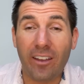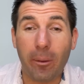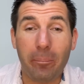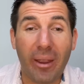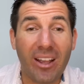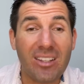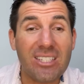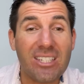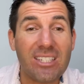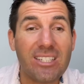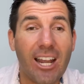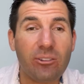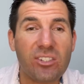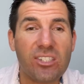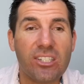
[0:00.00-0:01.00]
the balance is
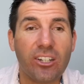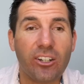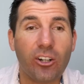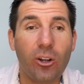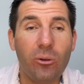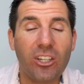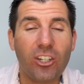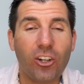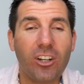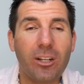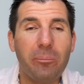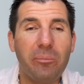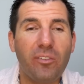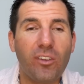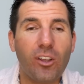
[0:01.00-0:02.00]
now zero, you're going
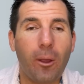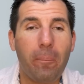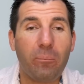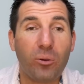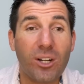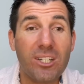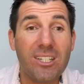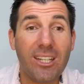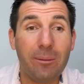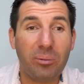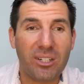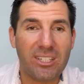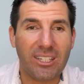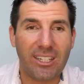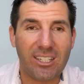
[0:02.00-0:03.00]
to feel pretty,
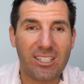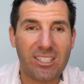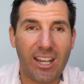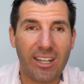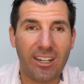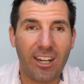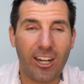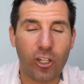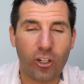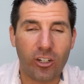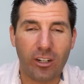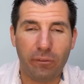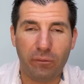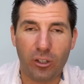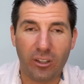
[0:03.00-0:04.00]
pretty excited and you're
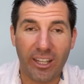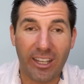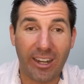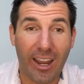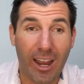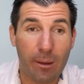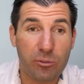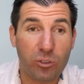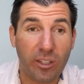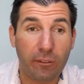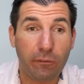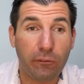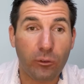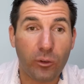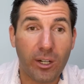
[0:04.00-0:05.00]
going to feel like an absolutely
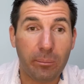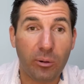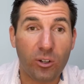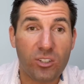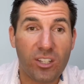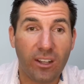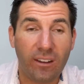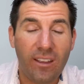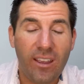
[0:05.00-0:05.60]
free person.